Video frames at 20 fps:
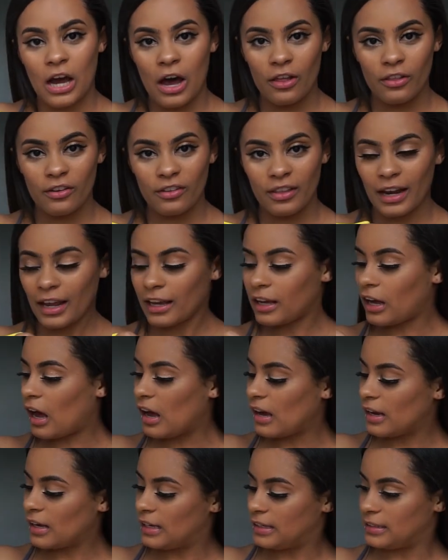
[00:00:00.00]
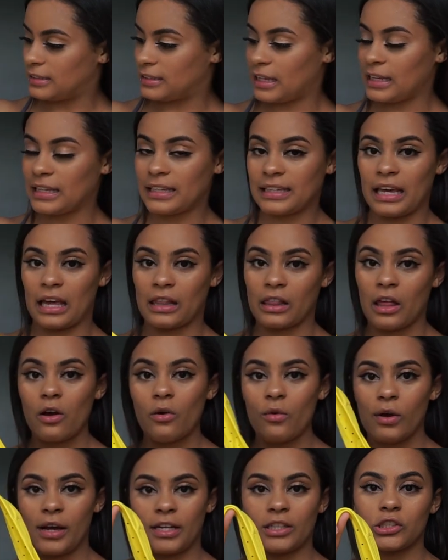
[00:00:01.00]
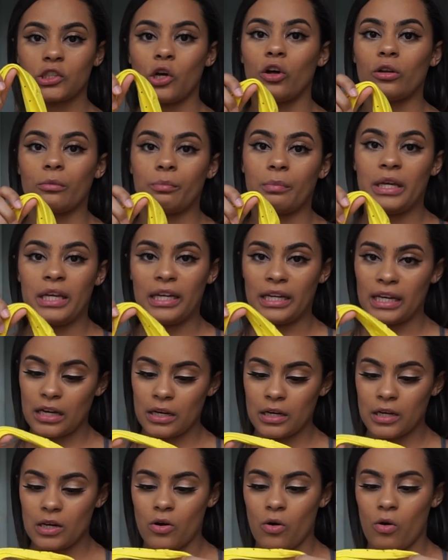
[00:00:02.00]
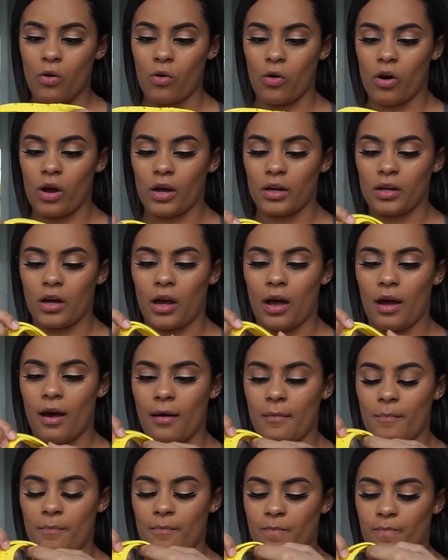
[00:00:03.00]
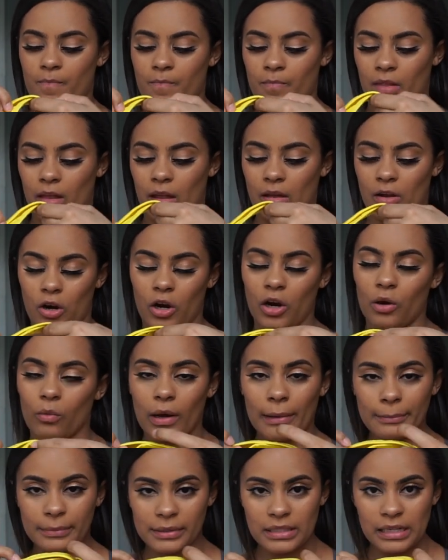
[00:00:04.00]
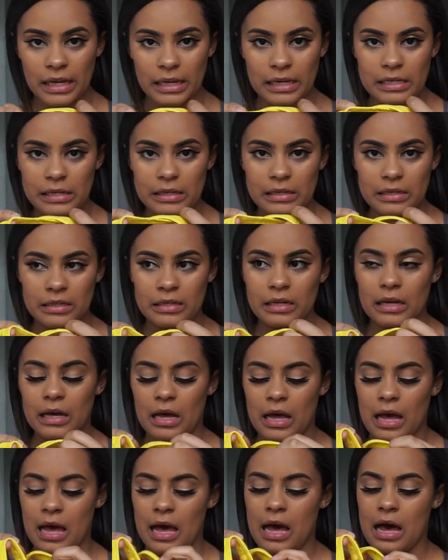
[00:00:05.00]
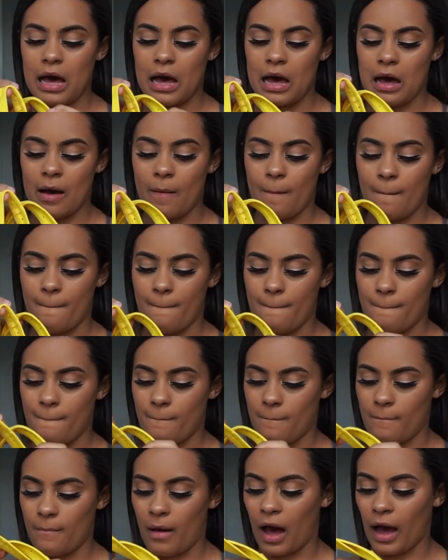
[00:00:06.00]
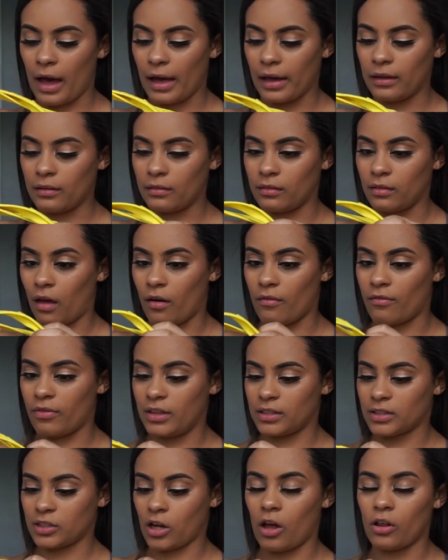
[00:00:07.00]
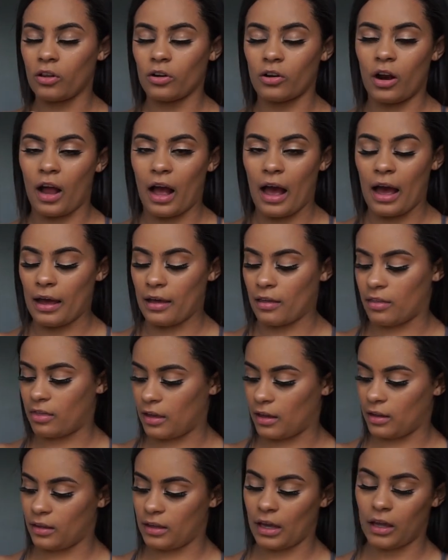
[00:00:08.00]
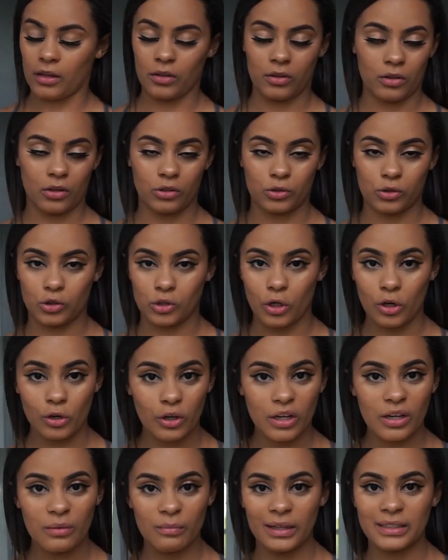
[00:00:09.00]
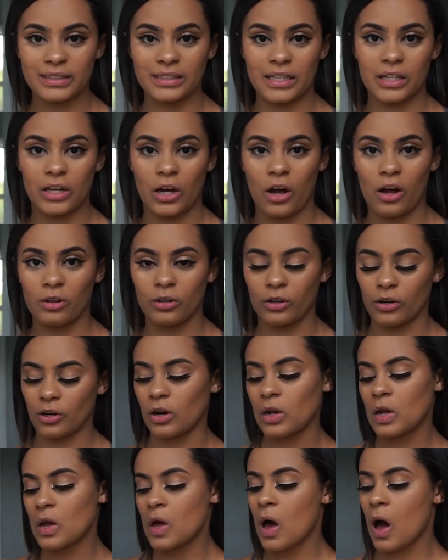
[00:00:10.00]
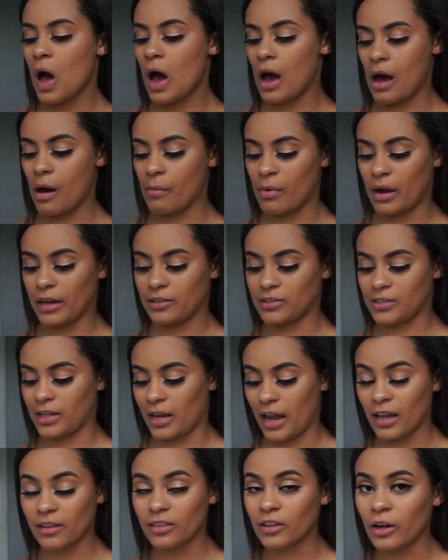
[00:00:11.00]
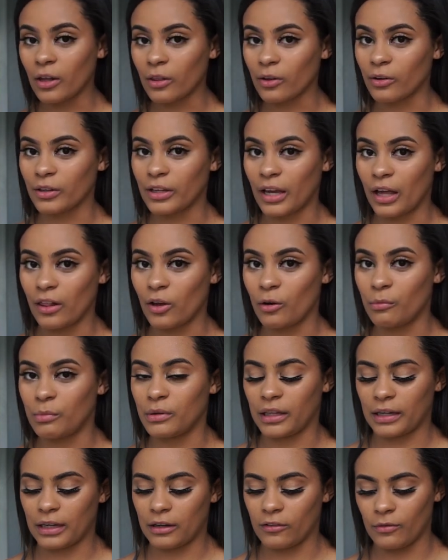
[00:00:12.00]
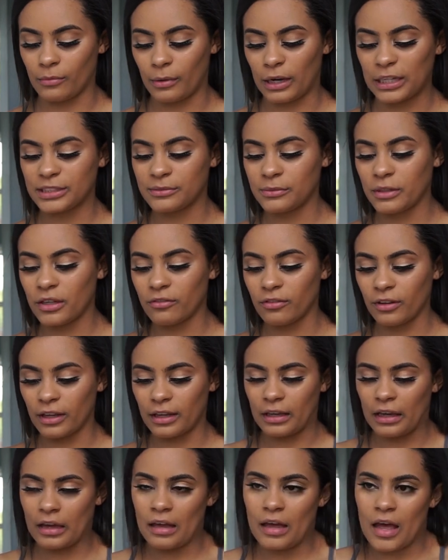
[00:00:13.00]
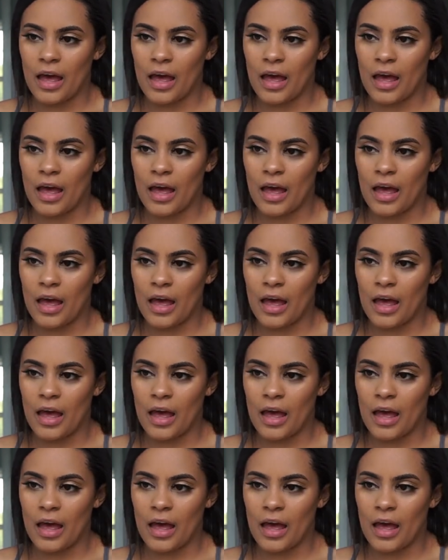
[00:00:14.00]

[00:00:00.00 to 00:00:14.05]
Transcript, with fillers: color that I got is yellow. It is called Pina on um, her website. Um, I love this color. I think yellow looks so good in my skin color. Um, I used to hate the color yellow, but like it reminds me of like